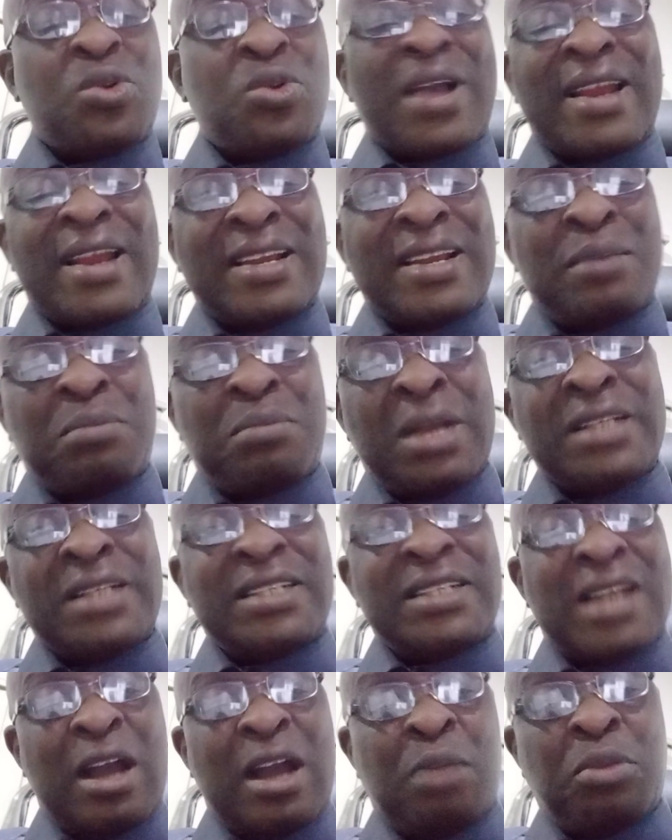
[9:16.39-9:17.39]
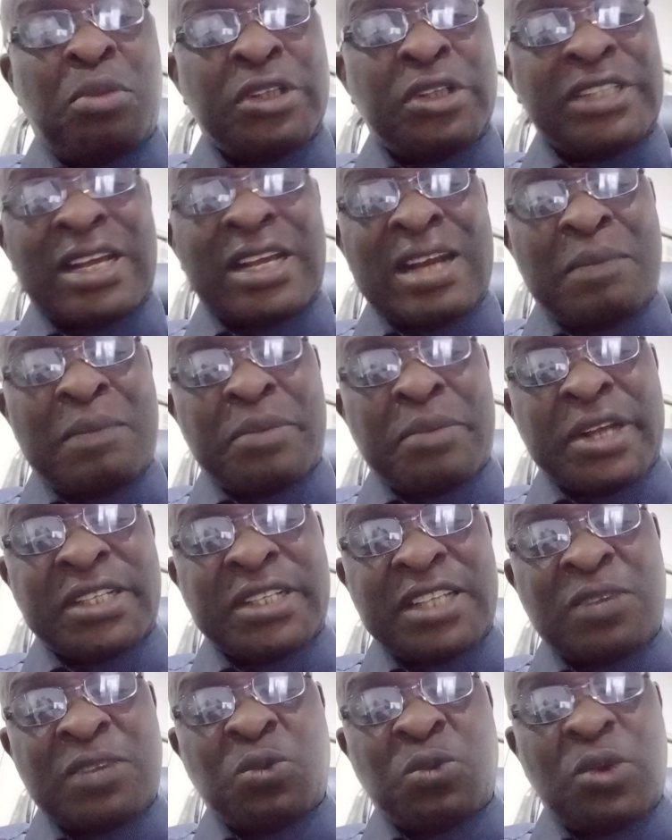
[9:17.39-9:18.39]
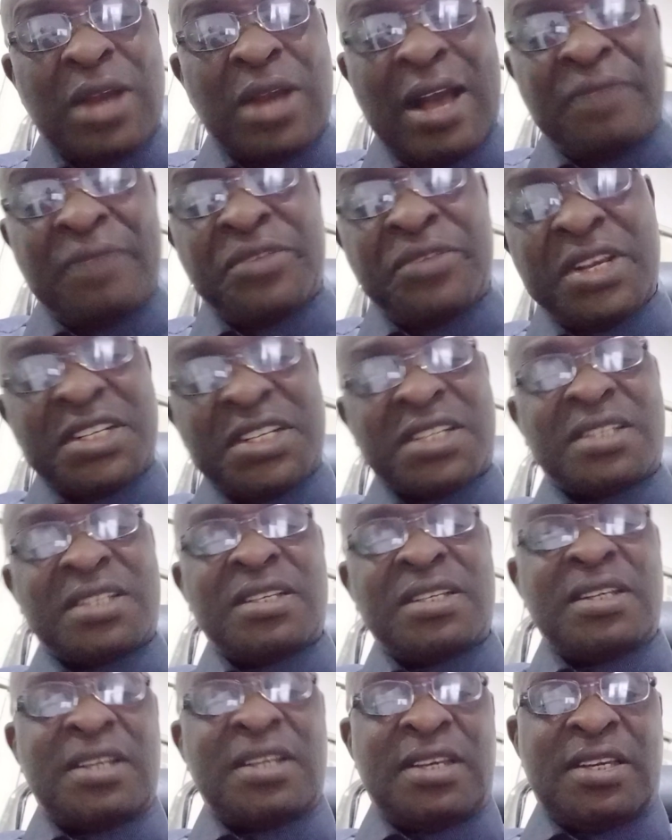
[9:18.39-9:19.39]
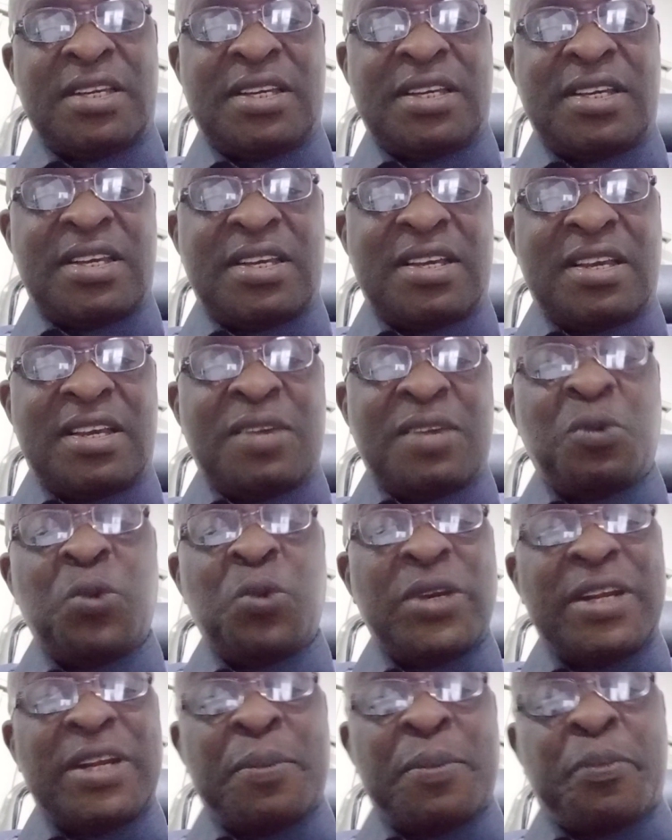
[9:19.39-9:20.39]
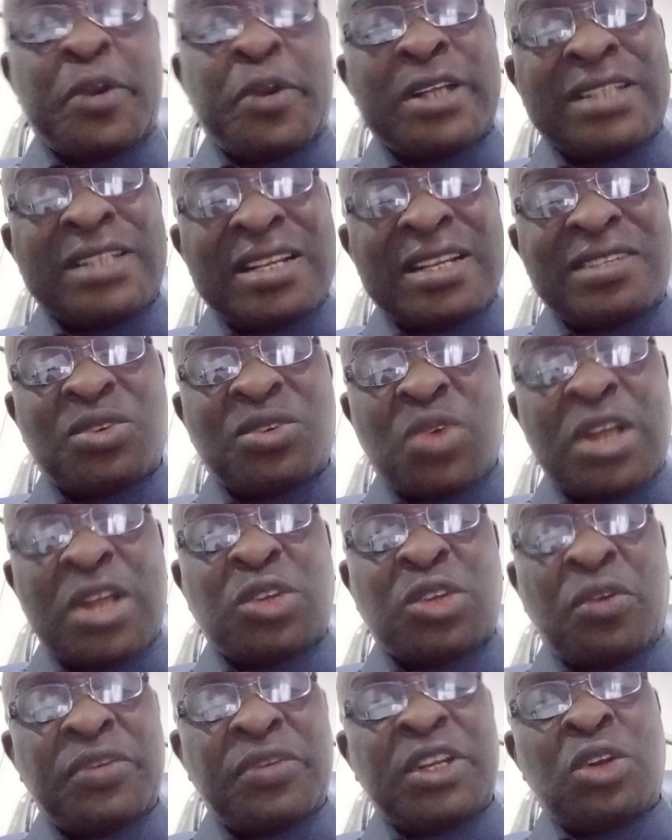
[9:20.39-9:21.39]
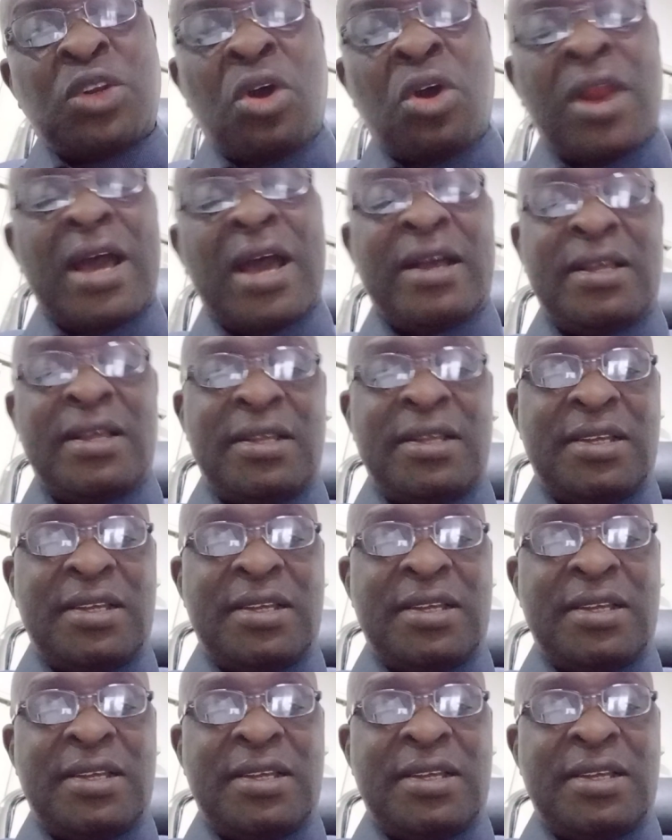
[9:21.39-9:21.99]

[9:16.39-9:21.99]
You can imagine how much Anambra State would harvest with the present rate of the dollar